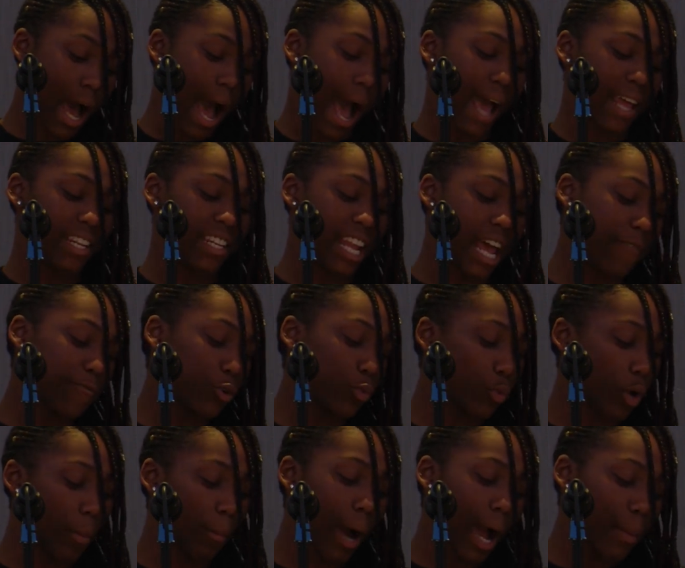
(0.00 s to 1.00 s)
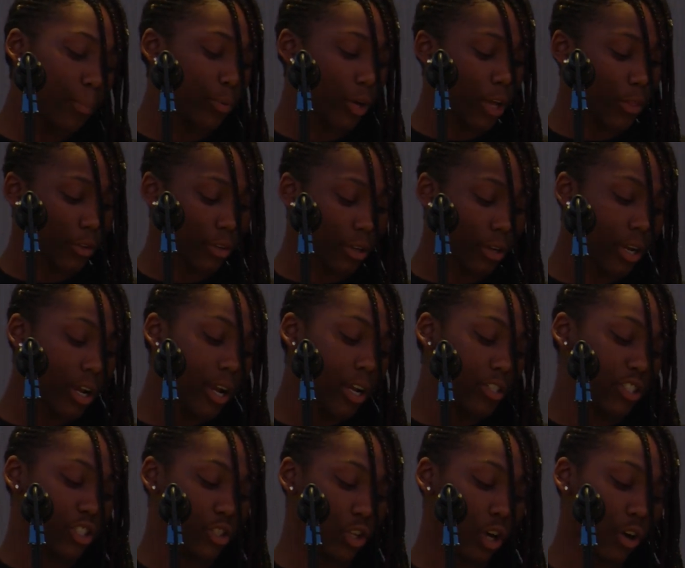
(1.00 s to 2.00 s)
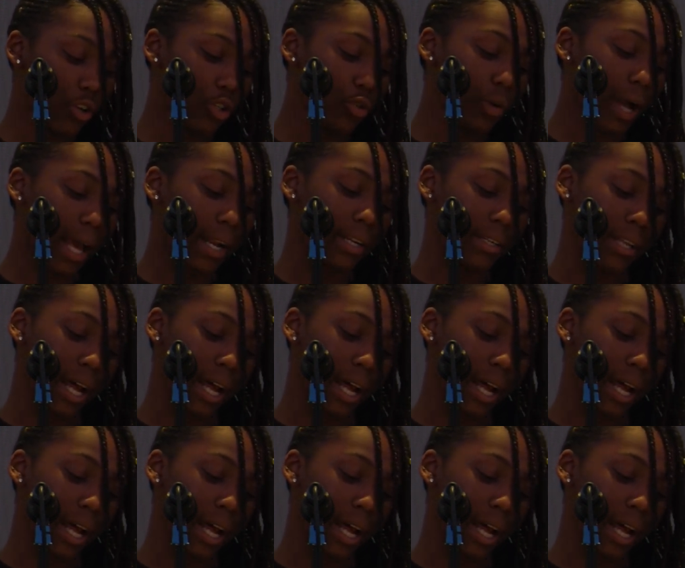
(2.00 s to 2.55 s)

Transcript: I'd never want my brother to know you gotta